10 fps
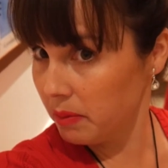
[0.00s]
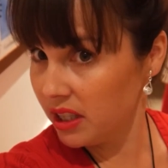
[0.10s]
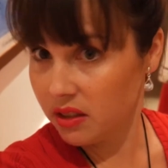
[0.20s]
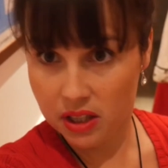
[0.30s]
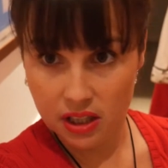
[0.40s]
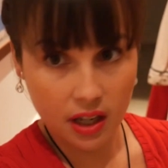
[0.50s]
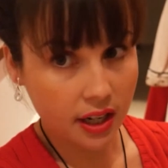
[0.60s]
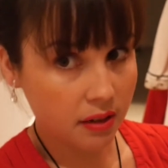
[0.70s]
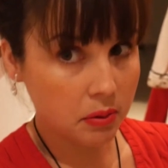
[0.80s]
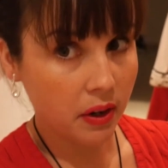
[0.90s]
Do I look
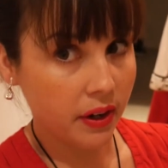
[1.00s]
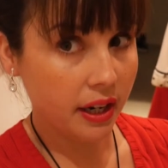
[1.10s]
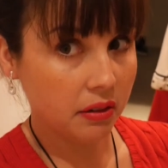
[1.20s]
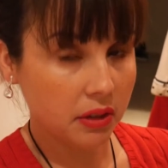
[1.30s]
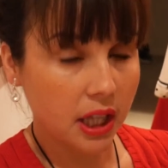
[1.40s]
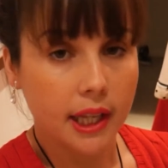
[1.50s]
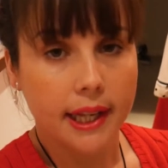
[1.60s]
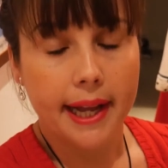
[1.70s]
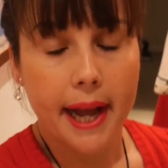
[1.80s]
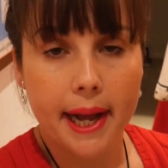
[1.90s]
like I'm going out?
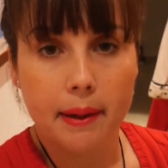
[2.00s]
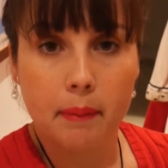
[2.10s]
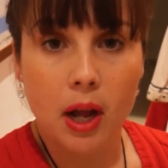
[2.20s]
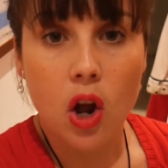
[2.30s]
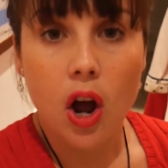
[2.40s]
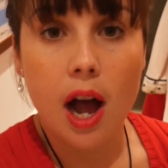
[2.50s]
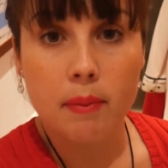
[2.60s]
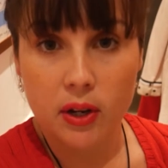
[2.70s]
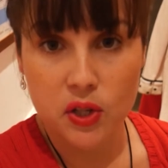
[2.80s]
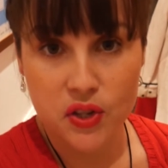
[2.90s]
I'm
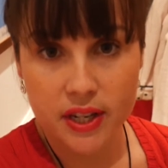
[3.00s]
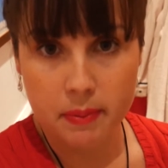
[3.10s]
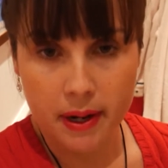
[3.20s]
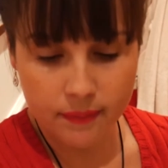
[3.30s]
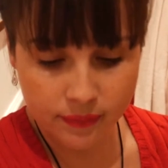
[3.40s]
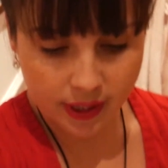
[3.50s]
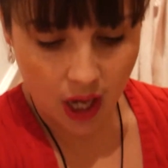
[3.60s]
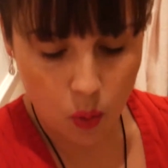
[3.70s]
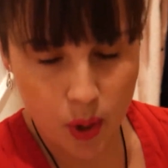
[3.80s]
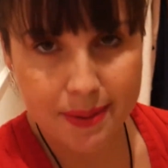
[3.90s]
going to the cinema
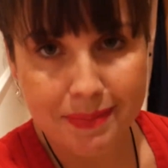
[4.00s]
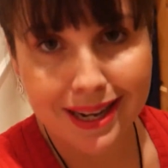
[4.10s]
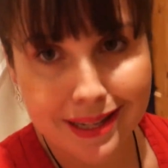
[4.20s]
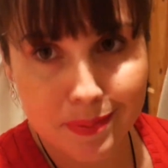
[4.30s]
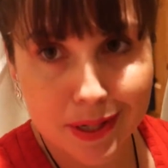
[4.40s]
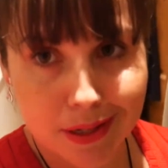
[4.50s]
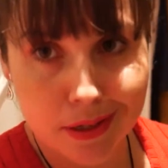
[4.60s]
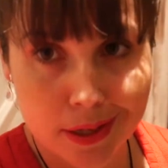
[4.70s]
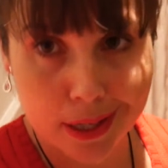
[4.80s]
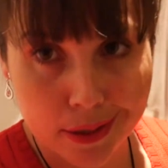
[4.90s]
with my
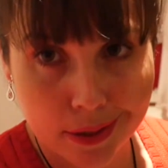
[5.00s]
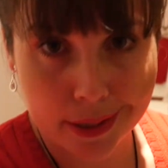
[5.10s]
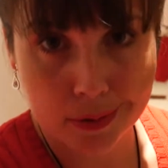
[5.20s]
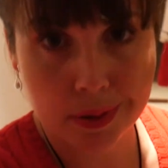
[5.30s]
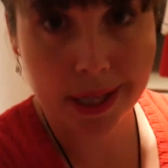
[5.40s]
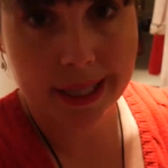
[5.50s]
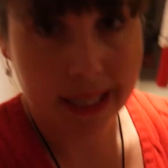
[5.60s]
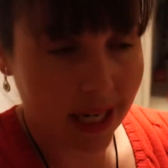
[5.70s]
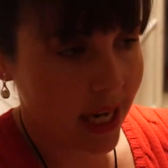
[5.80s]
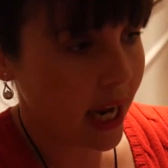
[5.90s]
husband, date night and all that,
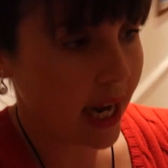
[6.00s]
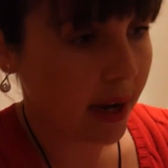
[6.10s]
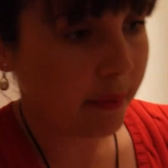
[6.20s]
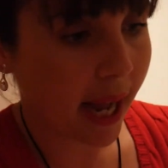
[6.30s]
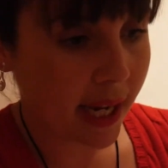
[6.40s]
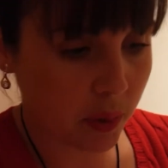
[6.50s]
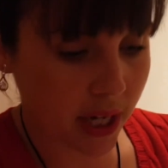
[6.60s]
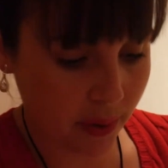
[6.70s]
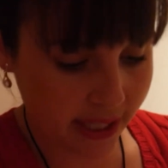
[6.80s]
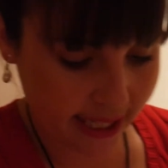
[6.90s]
and we're
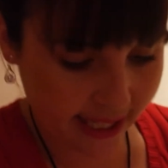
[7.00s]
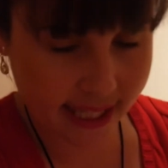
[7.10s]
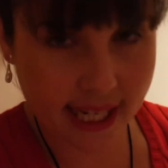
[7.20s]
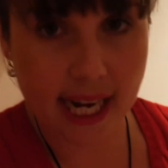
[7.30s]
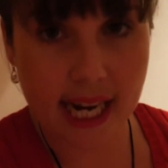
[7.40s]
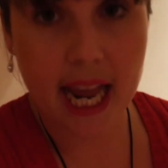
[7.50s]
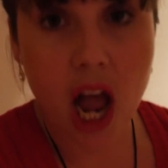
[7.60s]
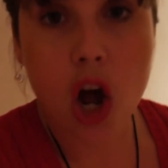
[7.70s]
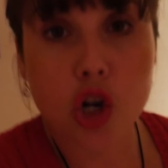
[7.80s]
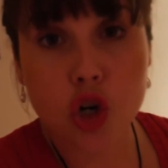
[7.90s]
going to see
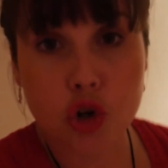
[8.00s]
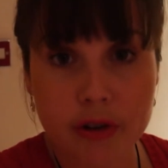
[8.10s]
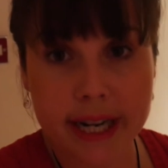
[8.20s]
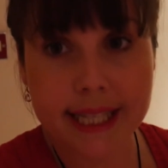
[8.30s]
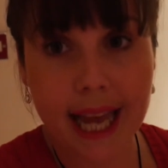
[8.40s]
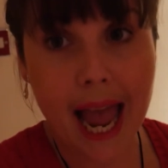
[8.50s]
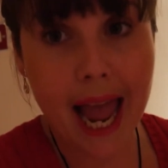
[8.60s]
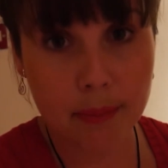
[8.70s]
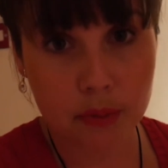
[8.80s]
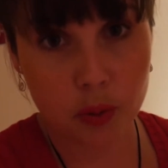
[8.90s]
Chris
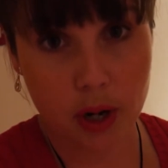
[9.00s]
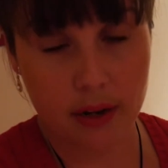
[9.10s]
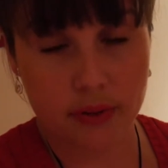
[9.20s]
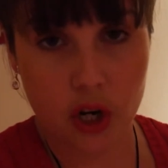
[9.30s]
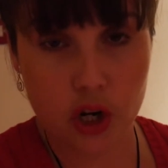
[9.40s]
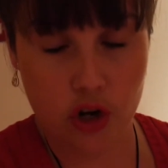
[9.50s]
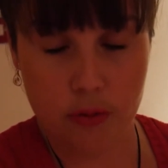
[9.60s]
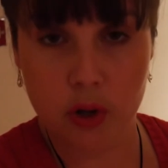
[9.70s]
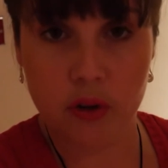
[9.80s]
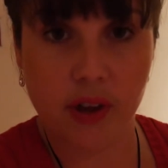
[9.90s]
Hemsworth's new
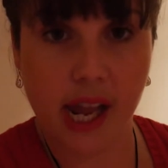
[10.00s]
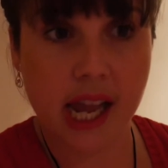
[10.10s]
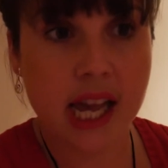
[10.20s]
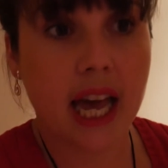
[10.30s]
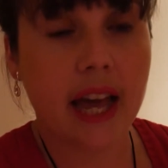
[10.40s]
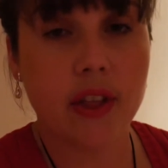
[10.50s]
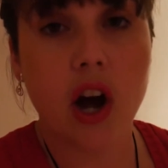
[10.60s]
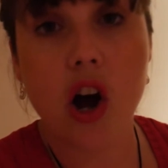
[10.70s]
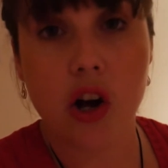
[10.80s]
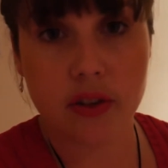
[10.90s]
movie, In the
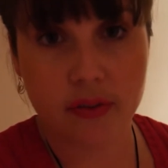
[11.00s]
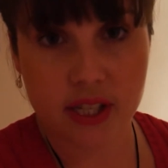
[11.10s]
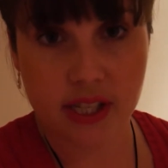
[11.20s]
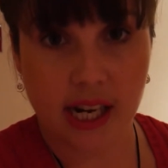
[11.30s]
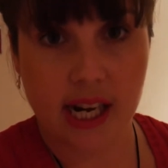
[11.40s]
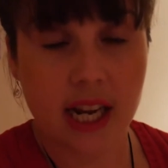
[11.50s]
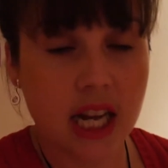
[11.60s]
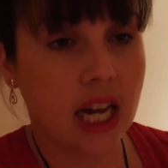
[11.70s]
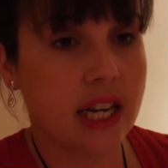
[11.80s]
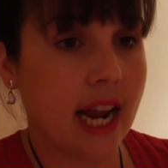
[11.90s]
Heart of the Sea.
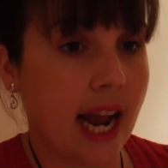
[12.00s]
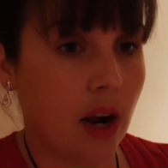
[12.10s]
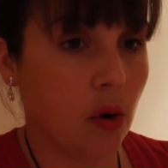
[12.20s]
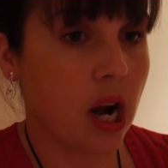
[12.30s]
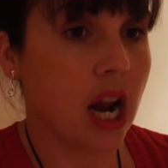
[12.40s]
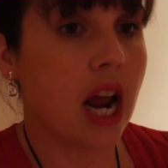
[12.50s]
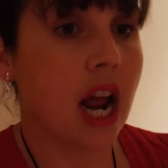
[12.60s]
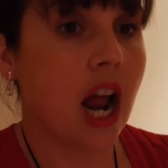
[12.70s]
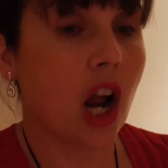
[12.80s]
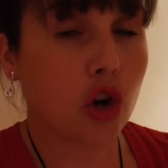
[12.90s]
Now,
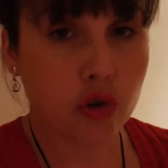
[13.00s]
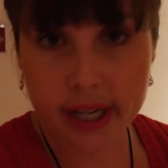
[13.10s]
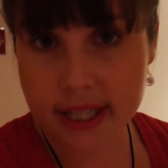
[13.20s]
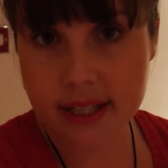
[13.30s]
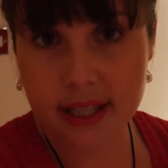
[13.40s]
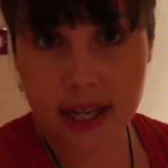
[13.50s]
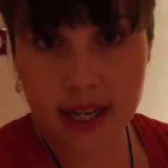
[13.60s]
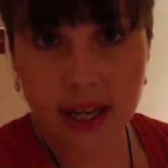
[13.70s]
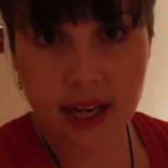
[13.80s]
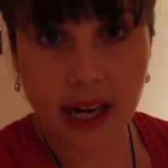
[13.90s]
Chris
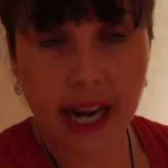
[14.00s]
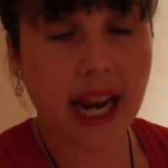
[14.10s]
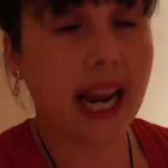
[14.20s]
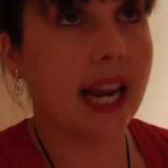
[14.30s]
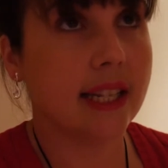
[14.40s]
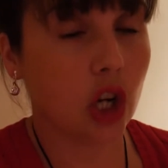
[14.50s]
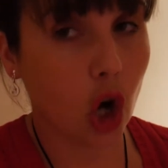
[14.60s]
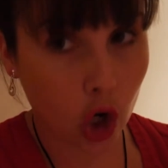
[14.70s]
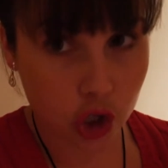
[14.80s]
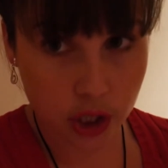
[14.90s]
is a
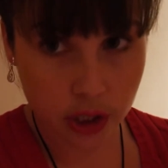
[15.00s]
god.